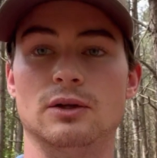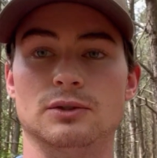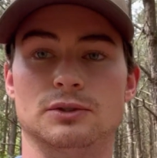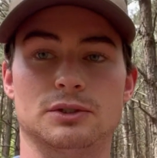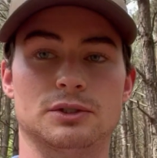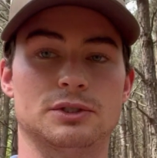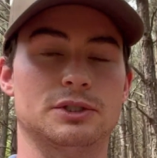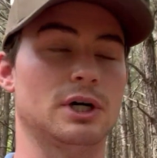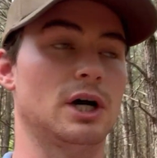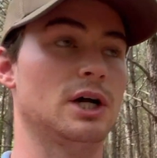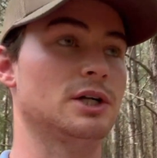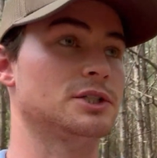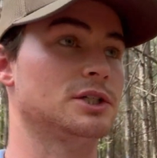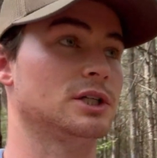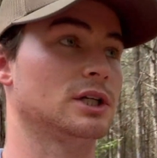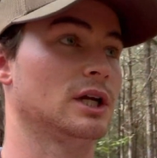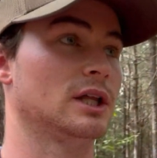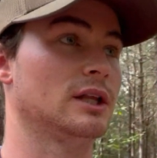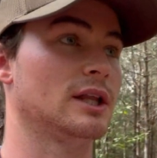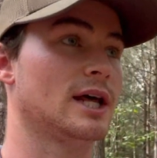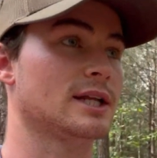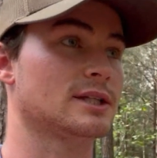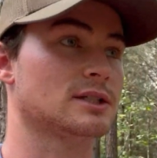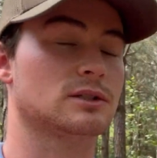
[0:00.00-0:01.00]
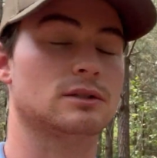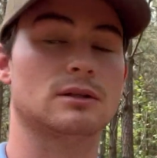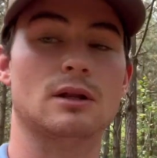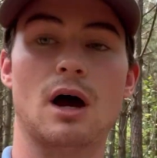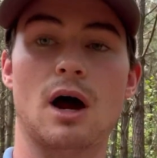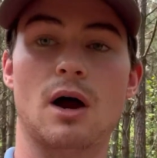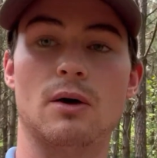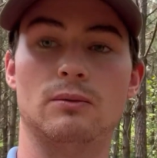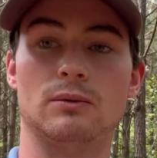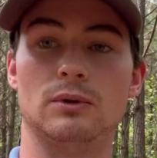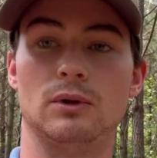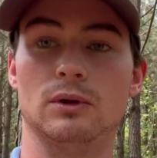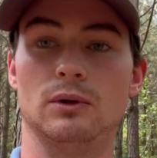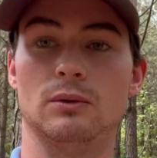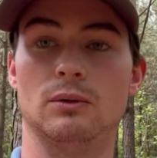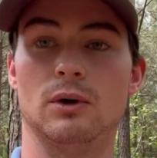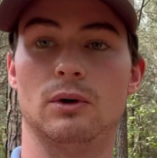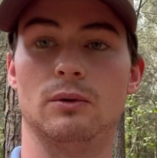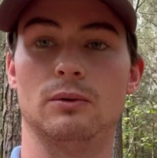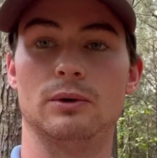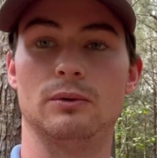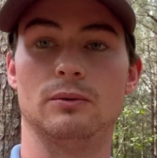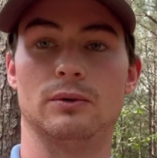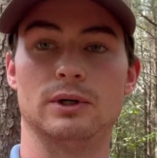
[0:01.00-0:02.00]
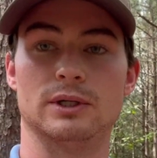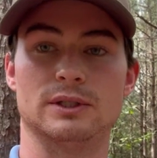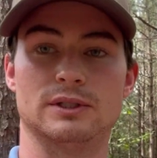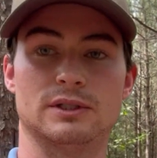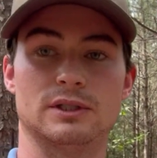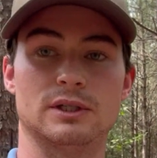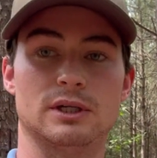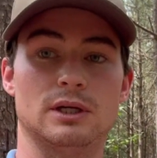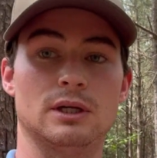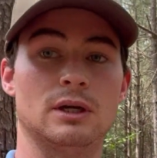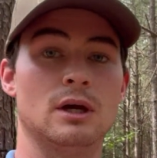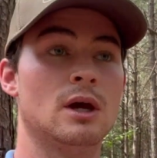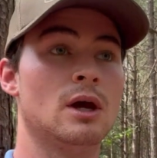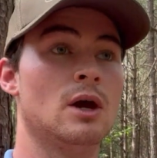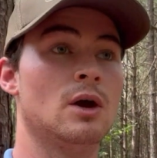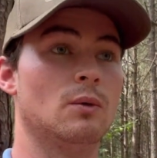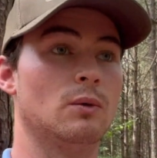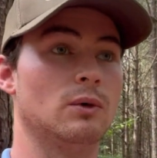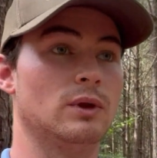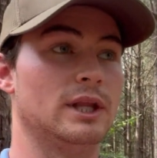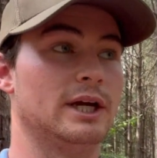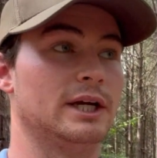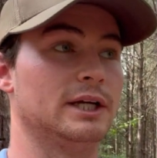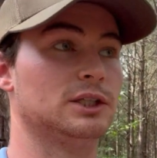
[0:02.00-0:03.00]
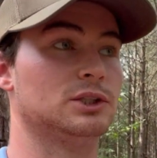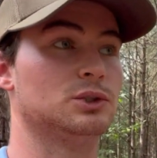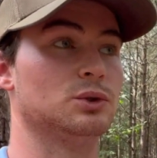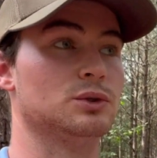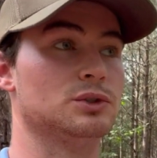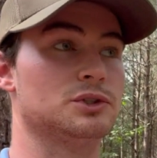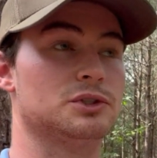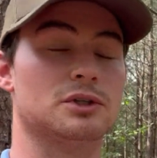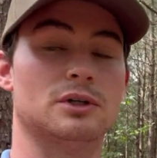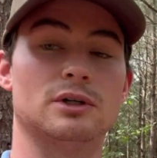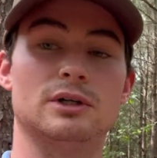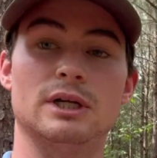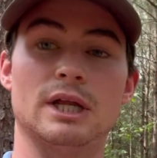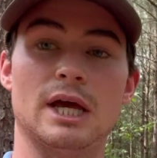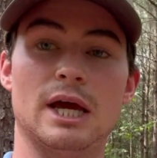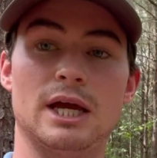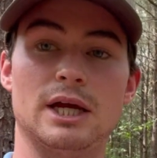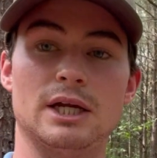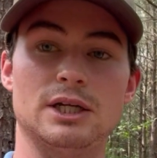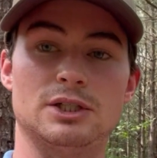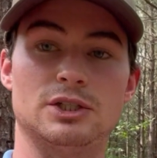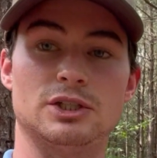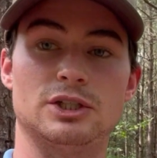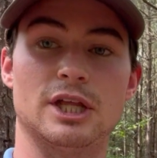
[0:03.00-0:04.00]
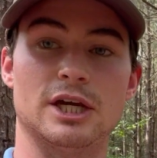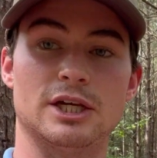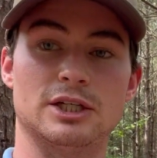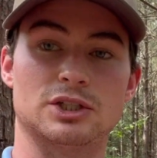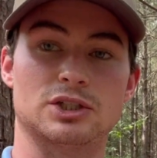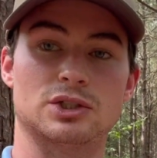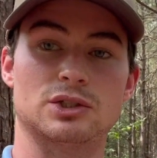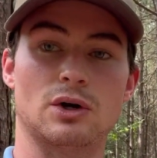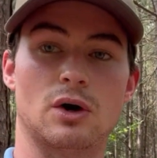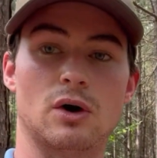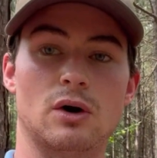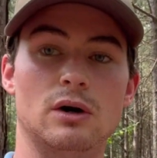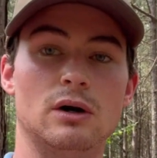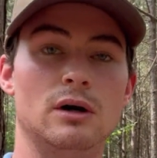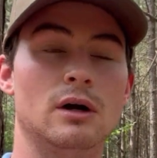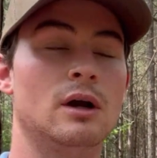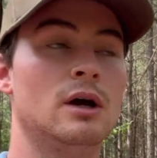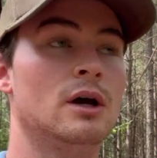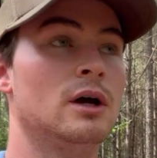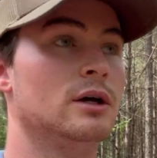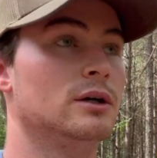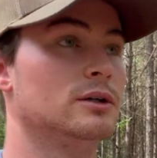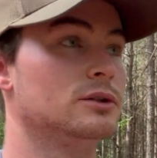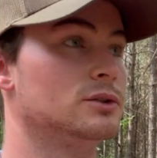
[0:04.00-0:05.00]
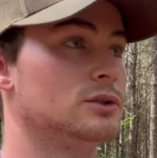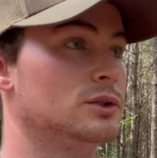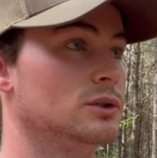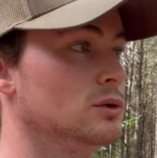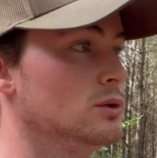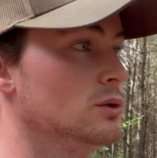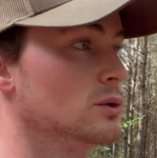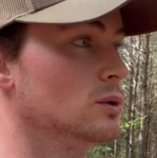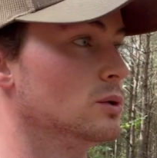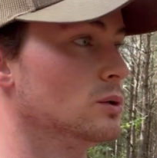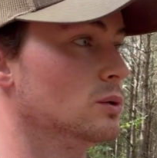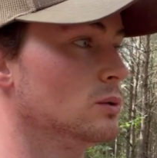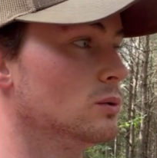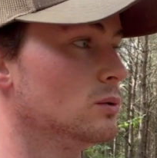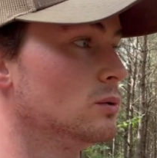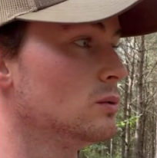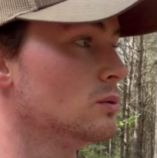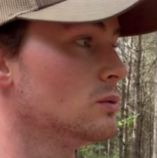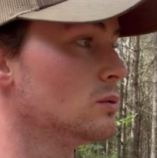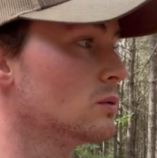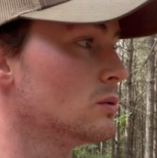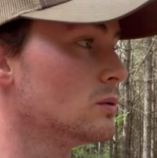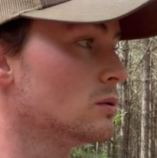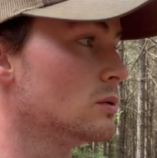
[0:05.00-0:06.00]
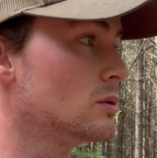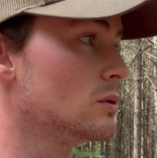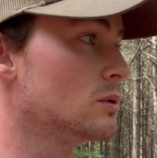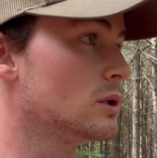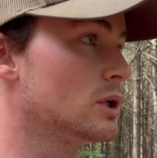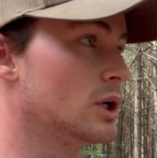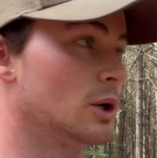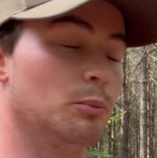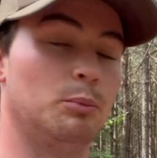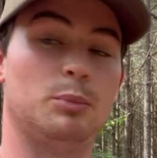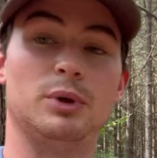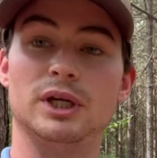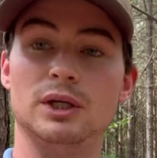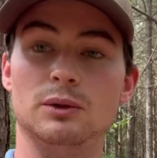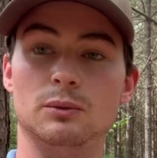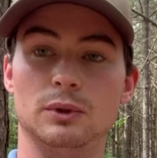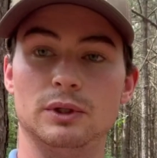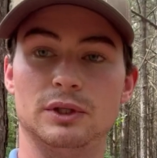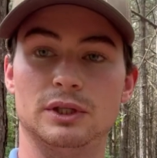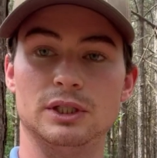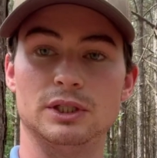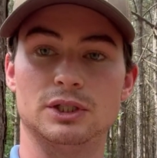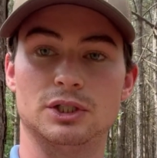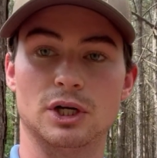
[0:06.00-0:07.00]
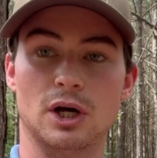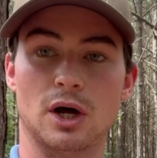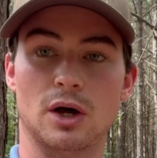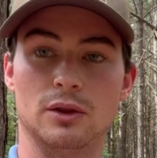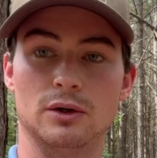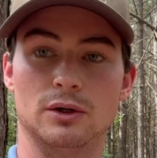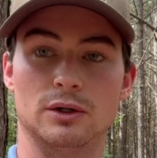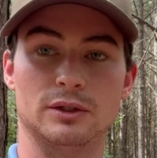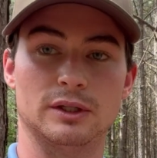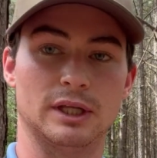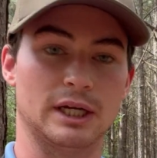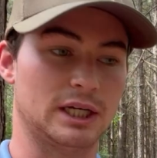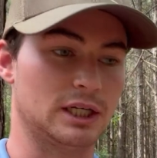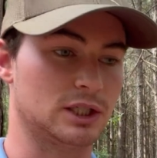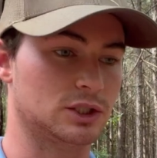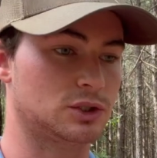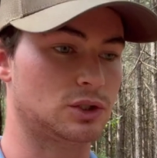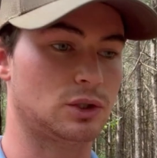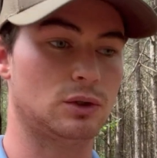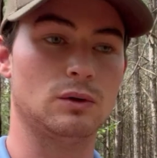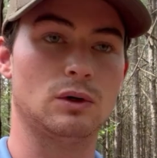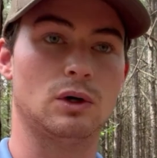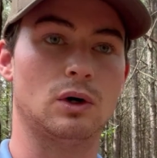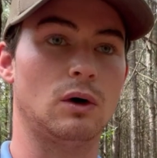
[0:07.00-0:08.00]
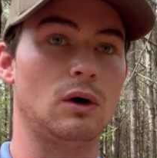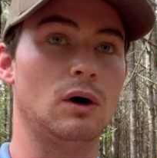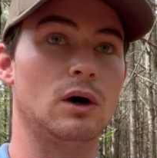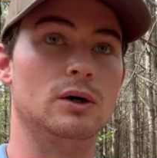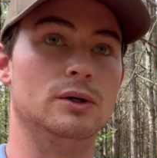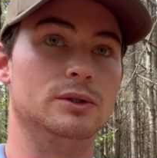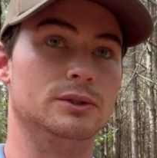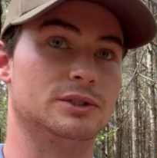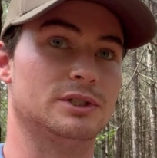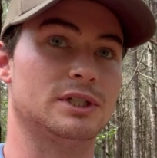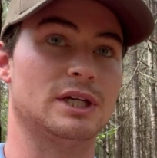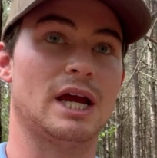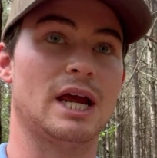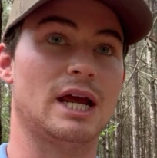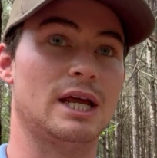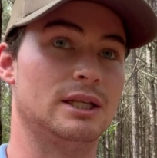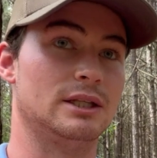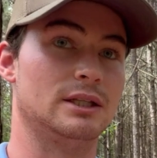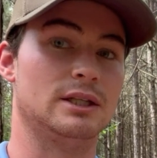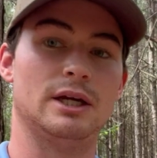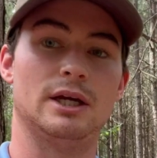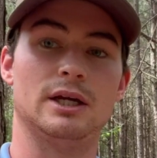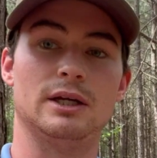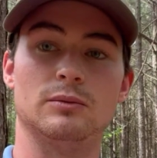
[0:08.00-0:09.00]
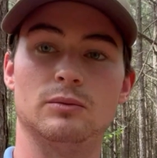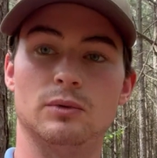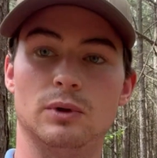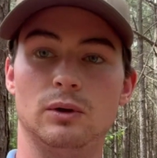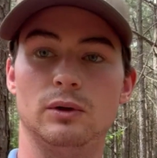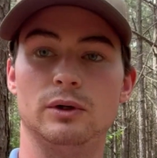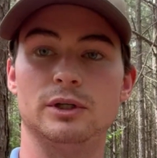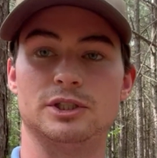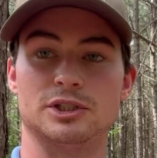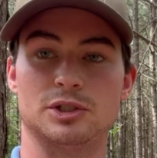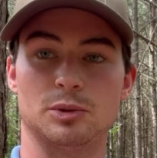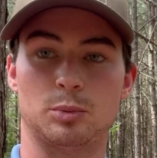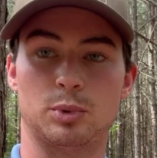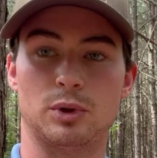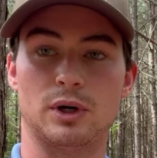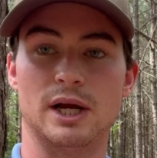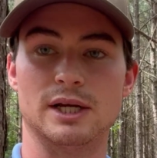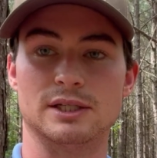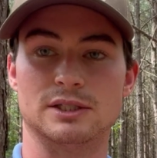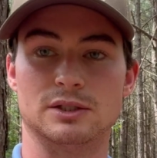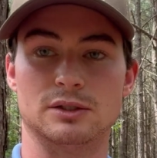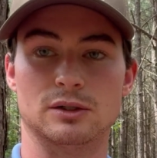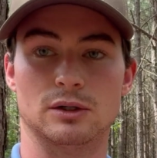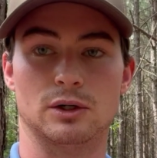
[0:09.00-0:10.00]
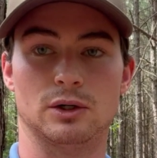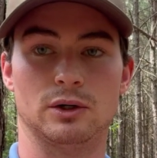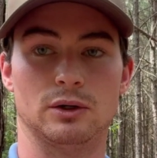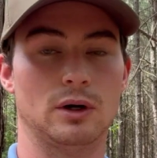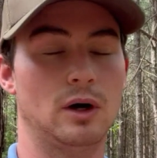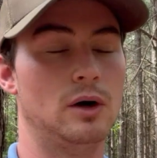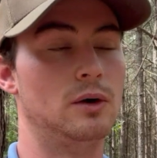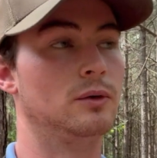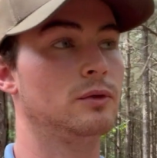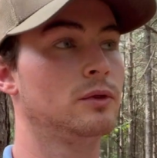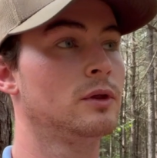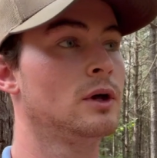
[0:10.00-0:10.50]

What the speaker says: are touching, and that's not really what we want to see. When they get to a certain age, they start to compete with each other. They get too close, and they really suppress their growth.